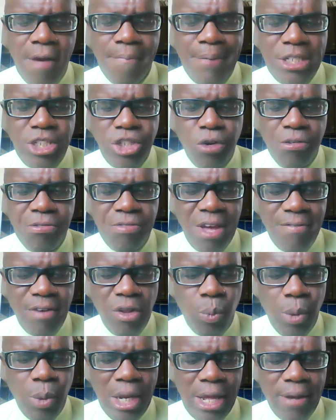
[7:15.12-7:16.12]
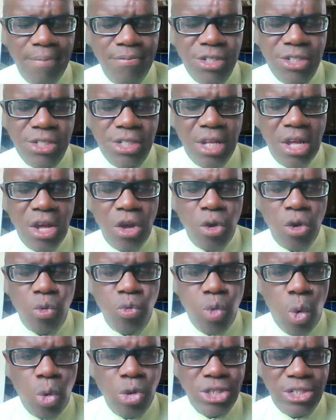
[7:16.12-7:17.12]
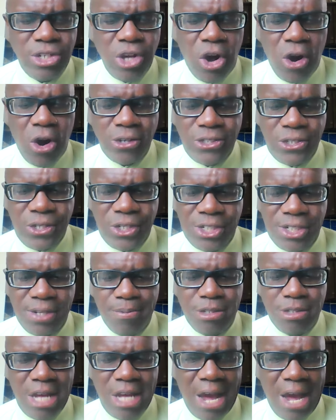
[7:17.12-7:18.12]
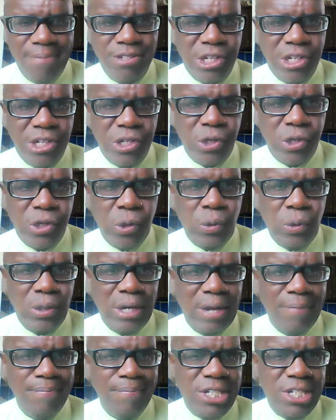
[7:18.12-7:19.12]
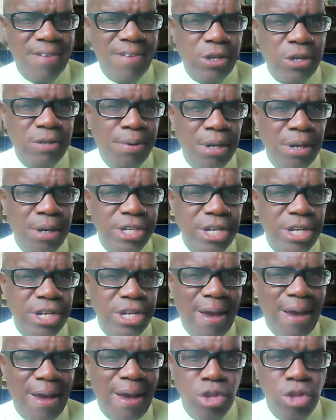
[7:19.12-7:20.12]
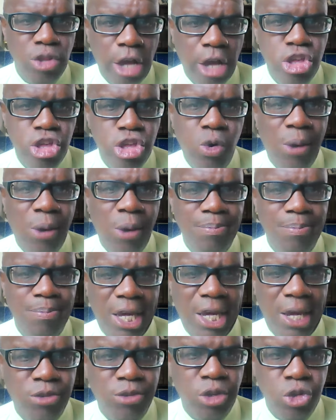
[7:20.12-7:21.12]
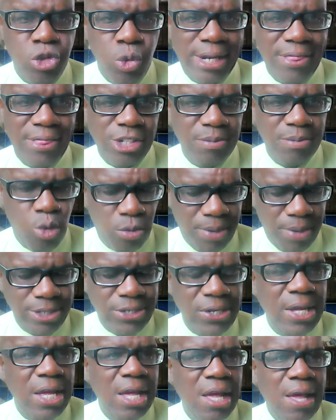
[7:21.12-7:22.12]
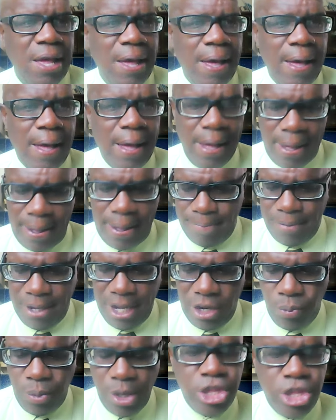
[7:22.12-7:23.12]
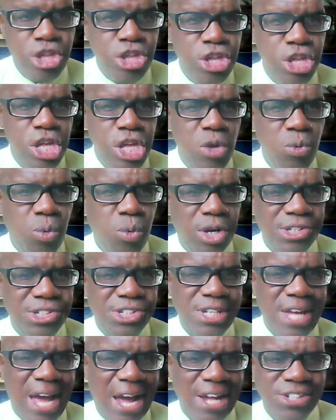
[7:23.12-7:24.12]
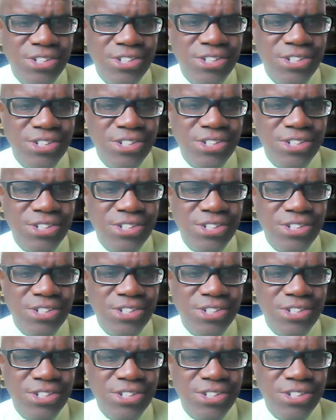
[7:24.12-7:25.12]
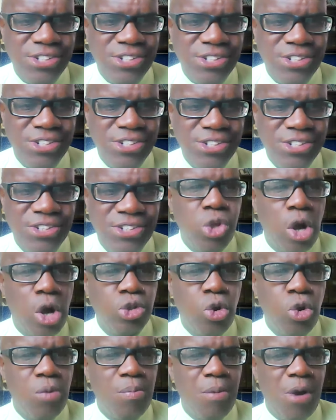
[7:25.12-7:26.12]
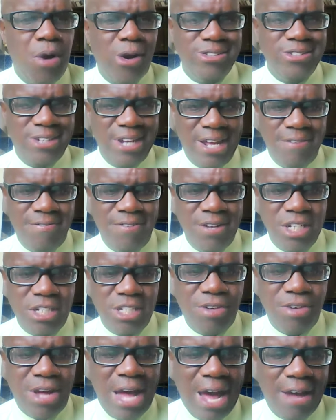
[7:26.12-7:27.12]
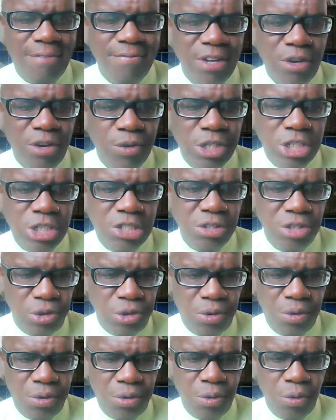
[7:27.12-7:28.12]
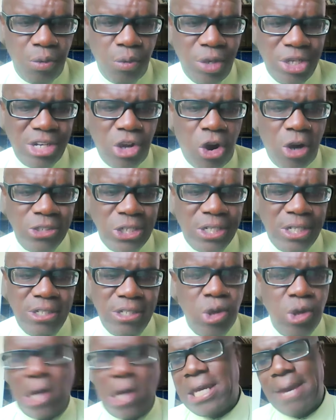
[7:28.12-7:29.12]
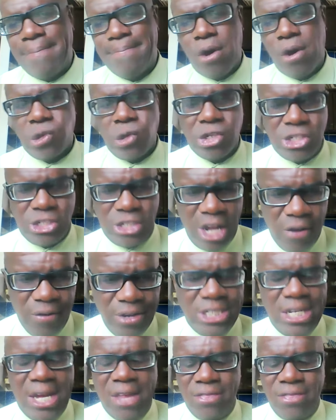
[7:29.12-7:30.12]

But, you know, Fayval Williams wrote an article some time ago. Let me see if I could pull it up. I'm not sure I will be able to do that at this moment, um, in which she was castigating Dr. Omar Davies for having, you know, written an article talking about austerity